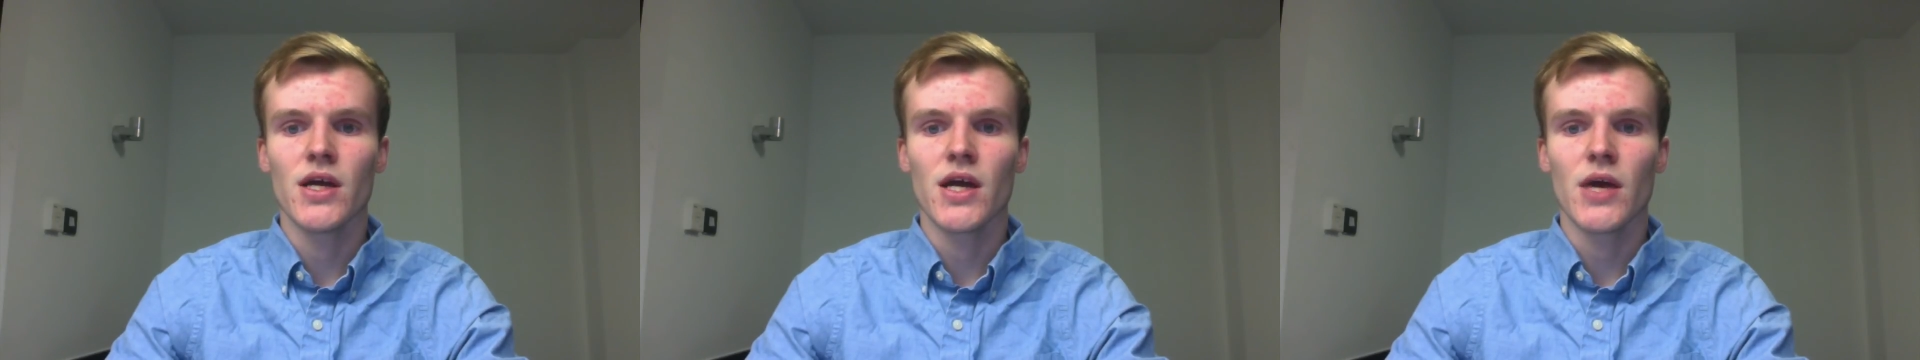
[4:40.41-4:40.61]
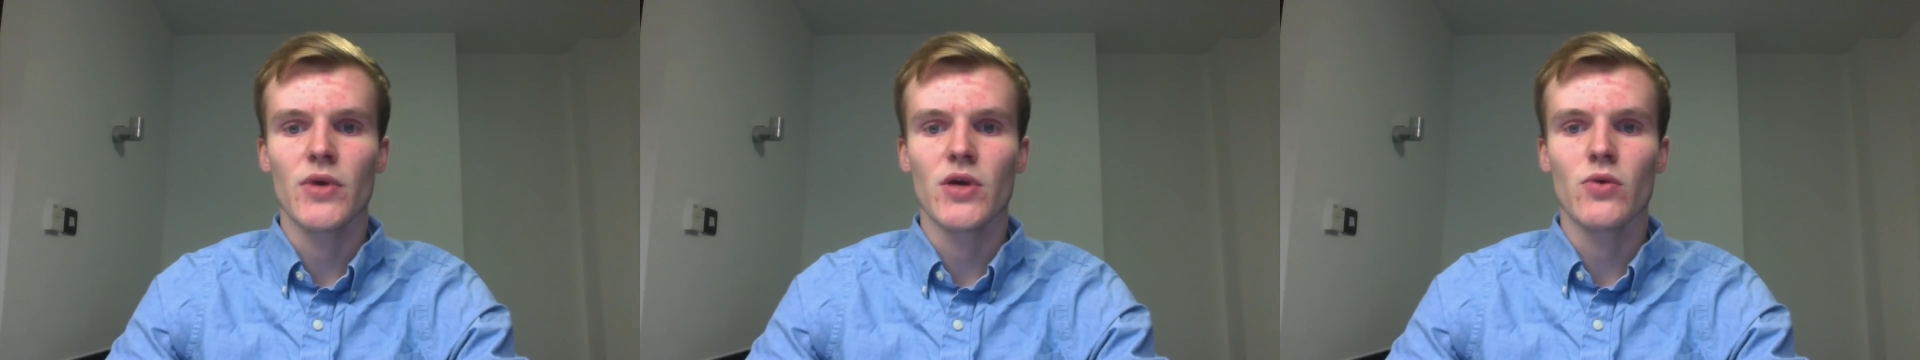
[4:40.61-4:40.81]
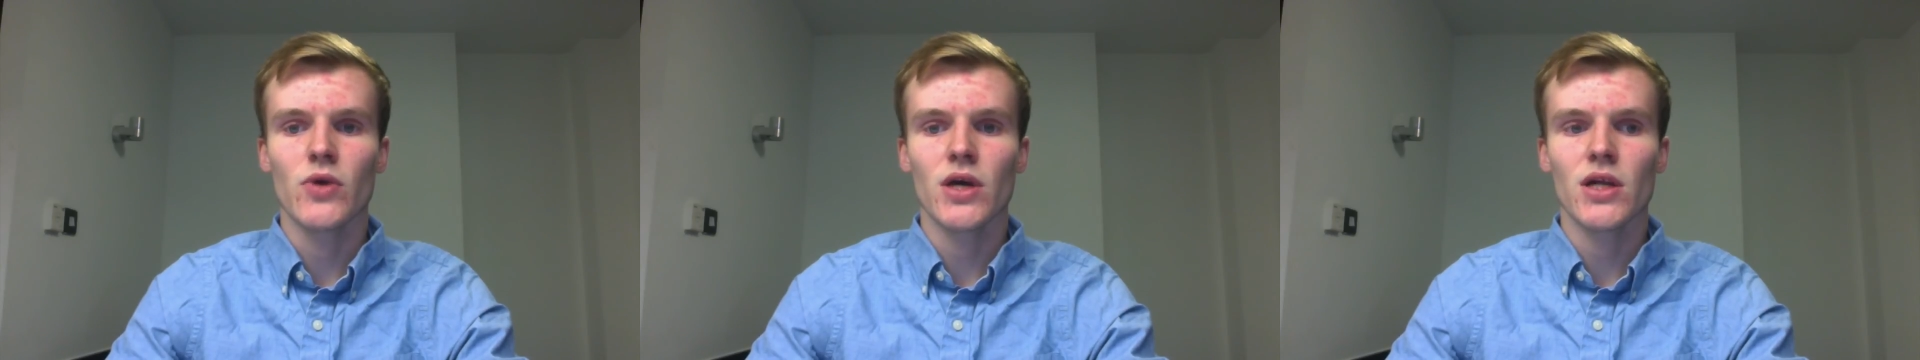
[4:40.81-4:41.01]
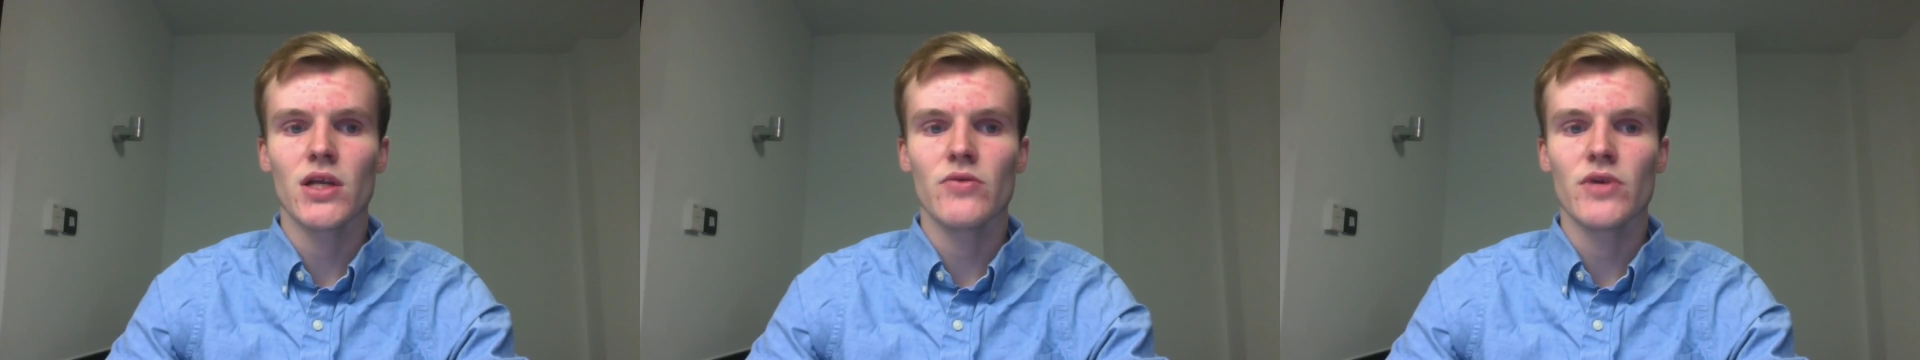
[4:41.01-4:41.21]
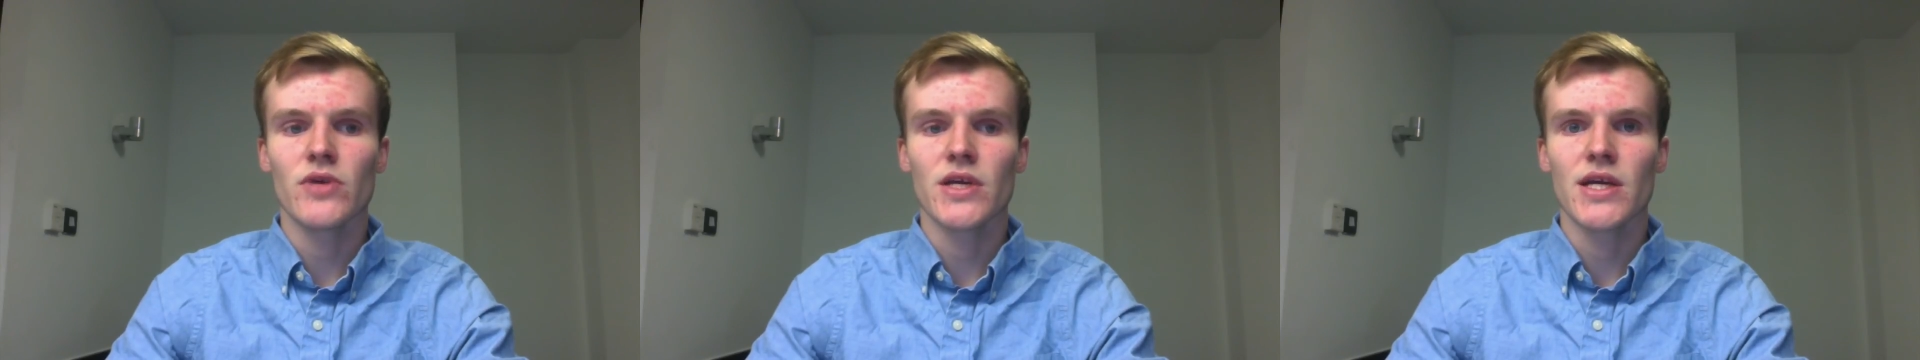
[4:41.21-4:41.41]
and we quickly
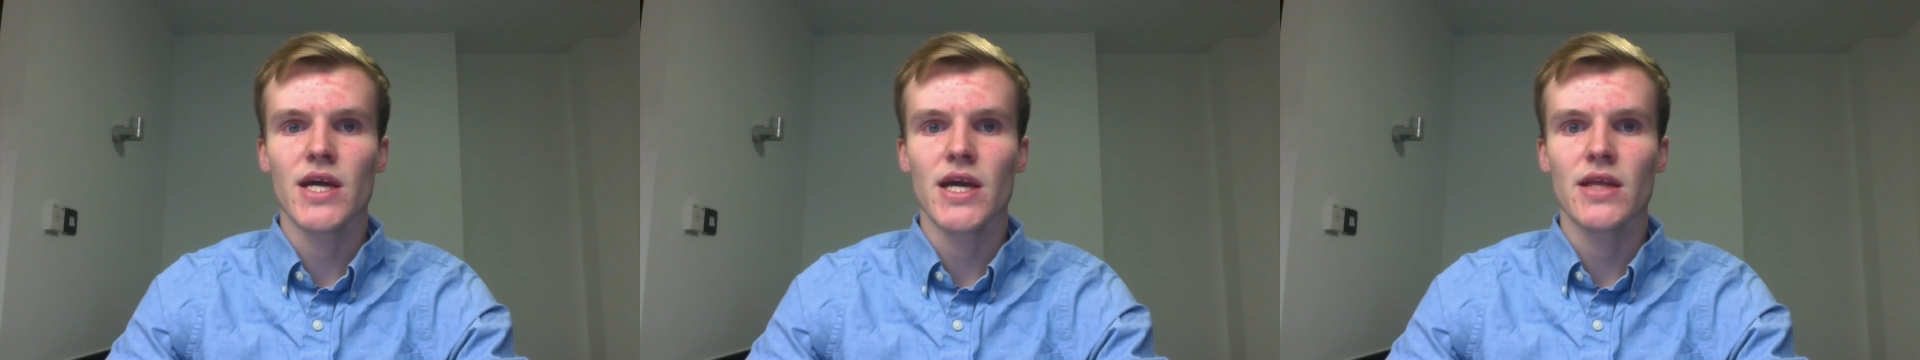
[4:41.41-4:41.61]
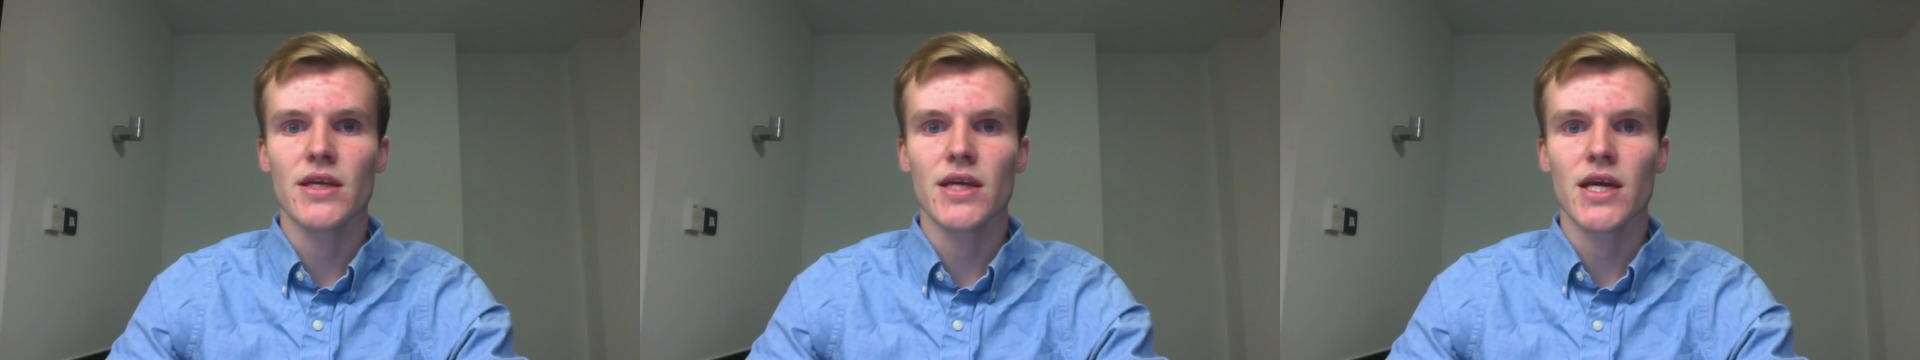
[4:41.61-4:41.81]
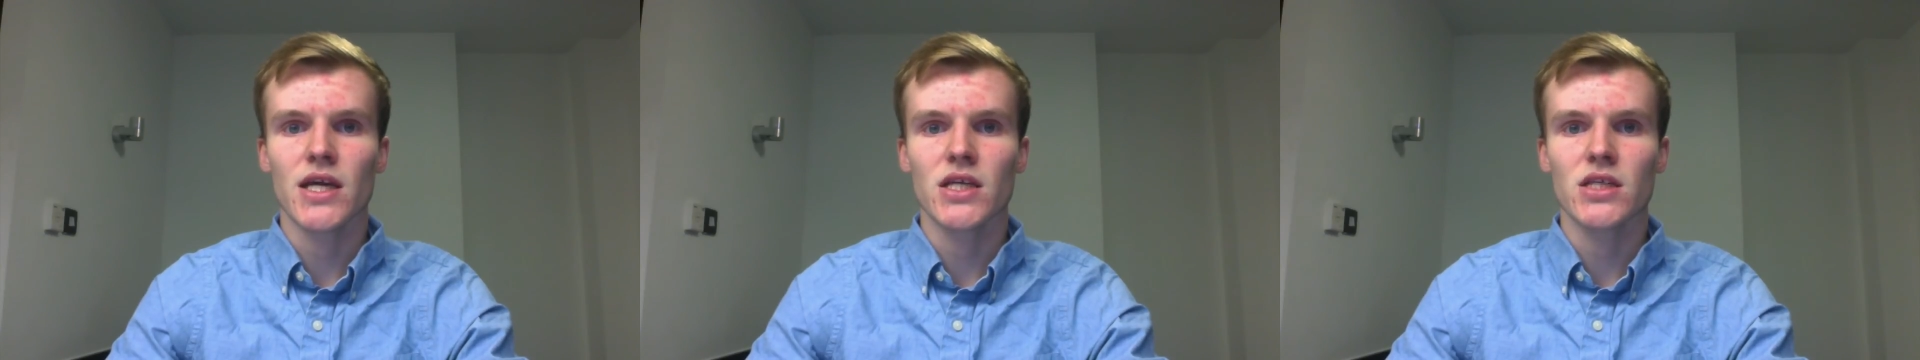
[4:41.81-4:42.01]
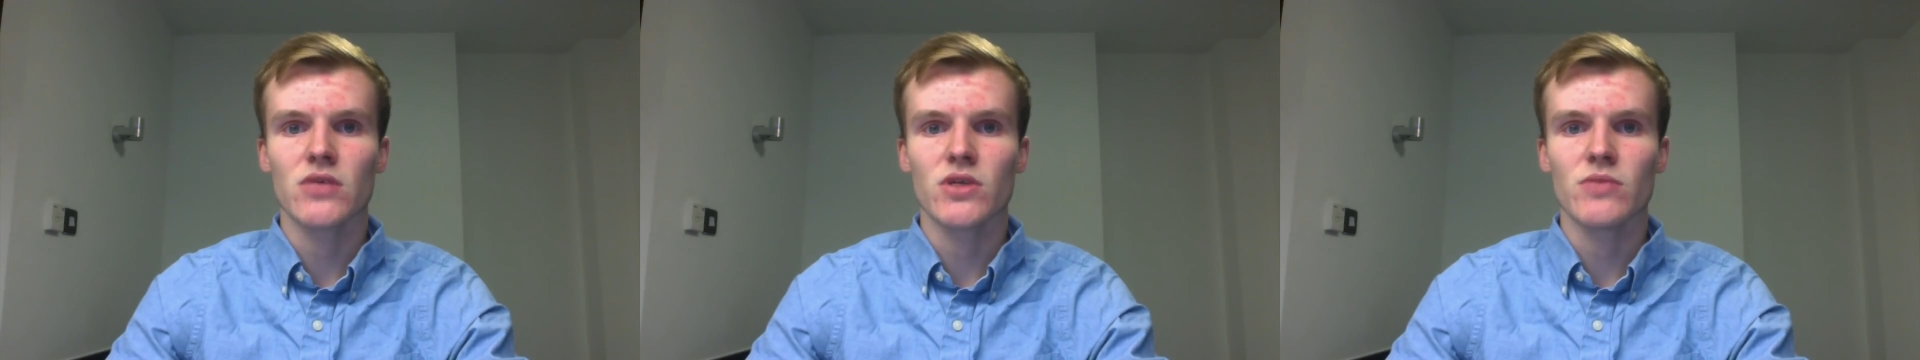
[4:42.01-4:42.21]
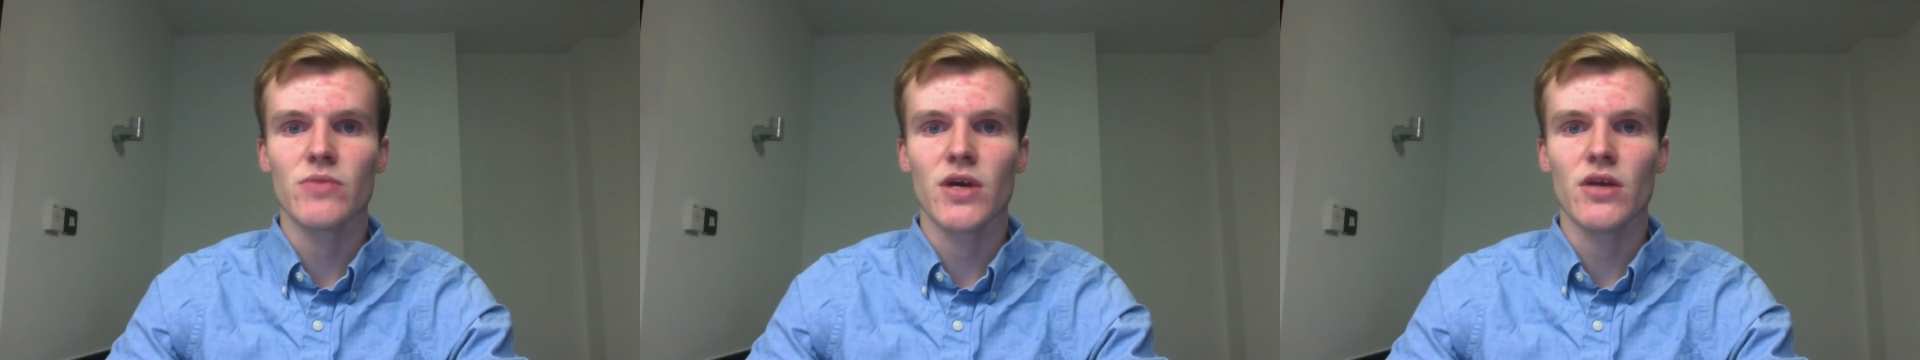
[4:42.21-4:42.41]
regained the cash that we
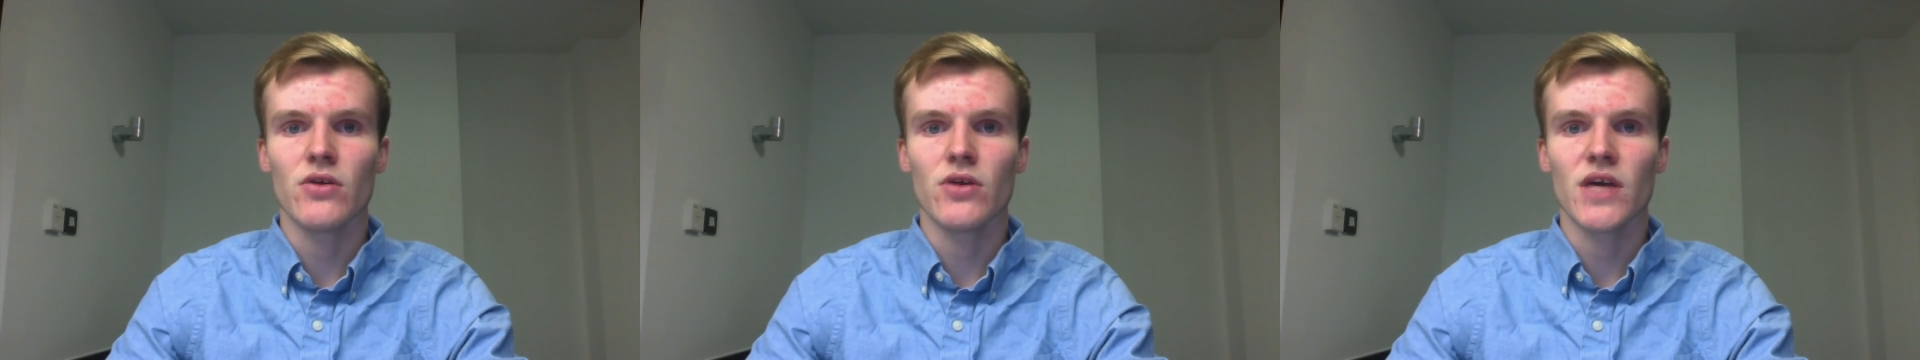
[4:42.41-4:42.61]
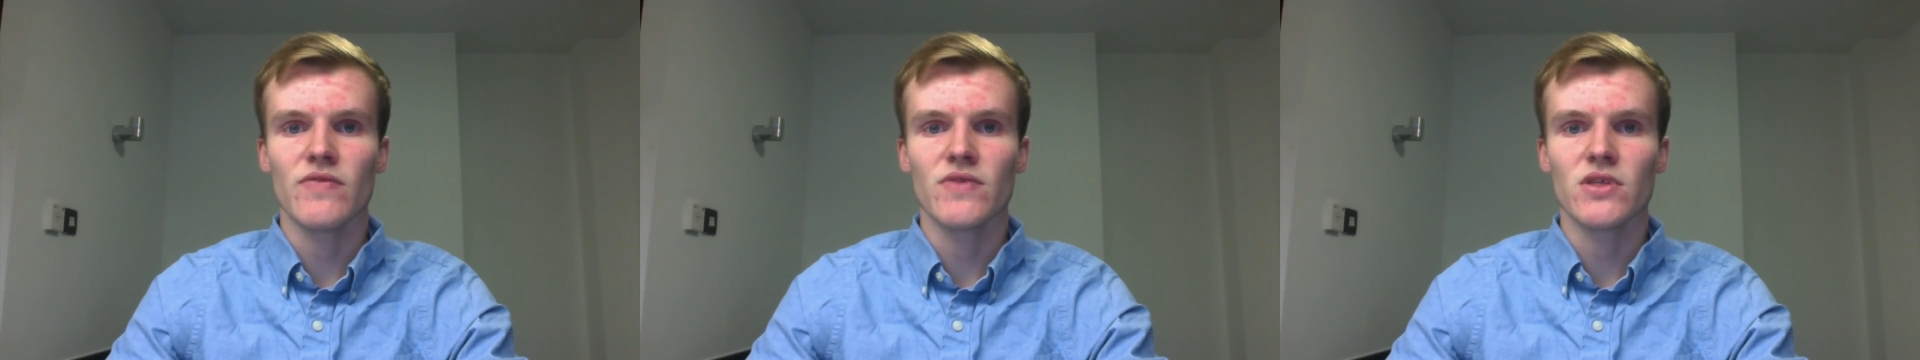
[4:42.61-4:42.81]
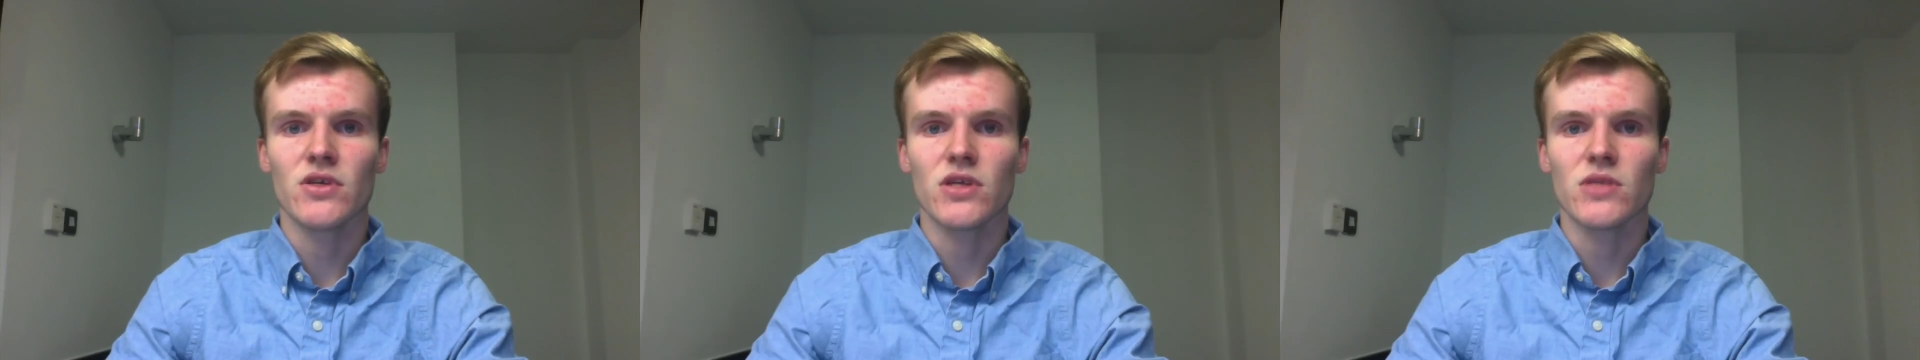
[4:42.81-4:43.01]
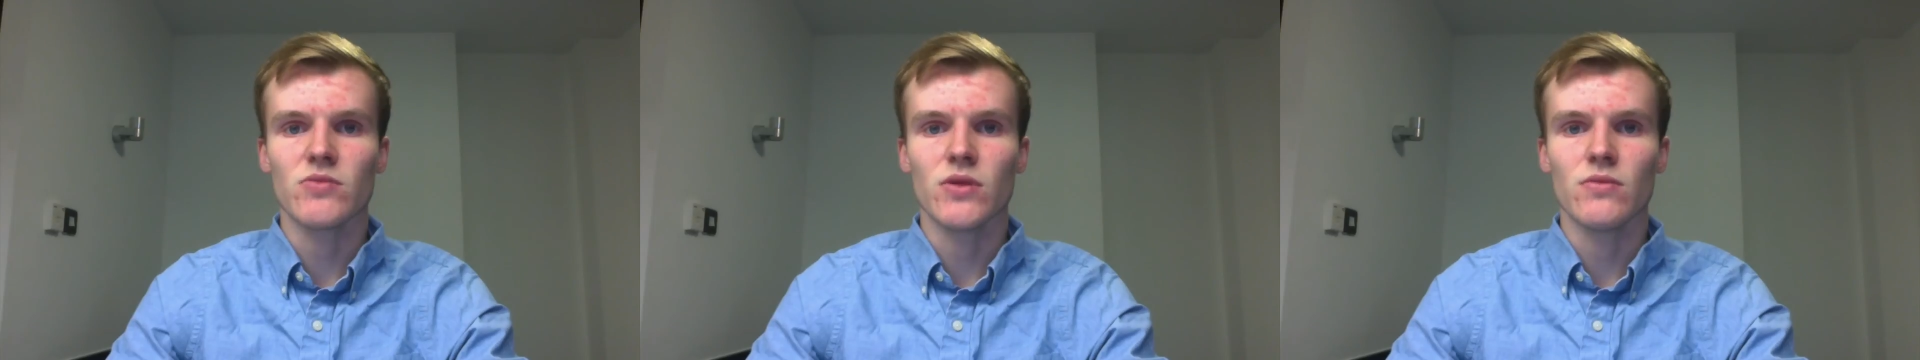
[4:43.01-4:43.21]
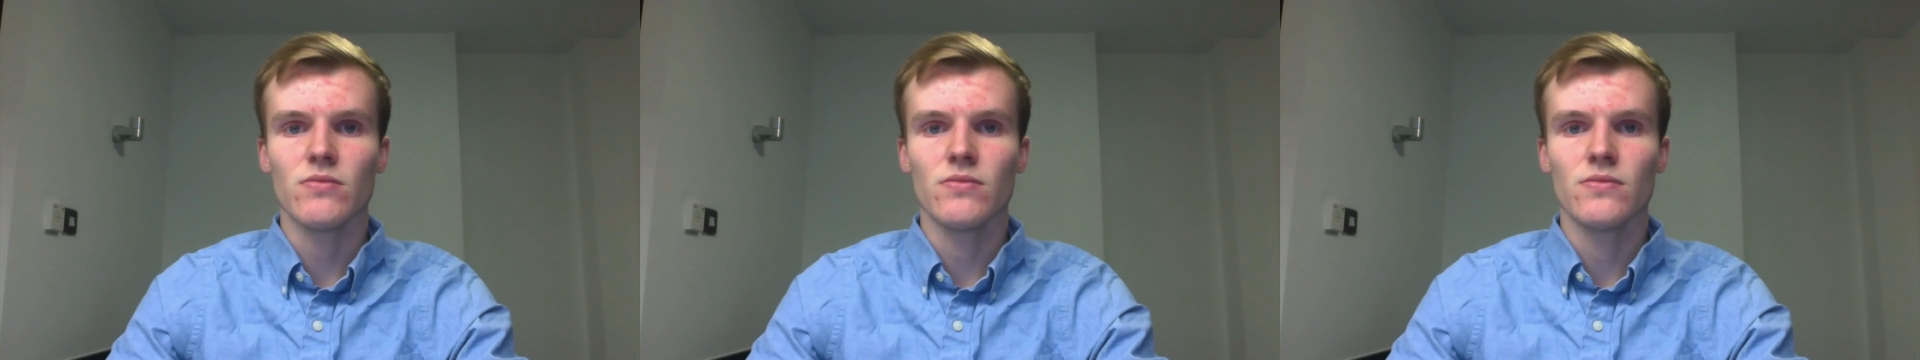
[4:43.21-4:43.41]
spent on advertisement.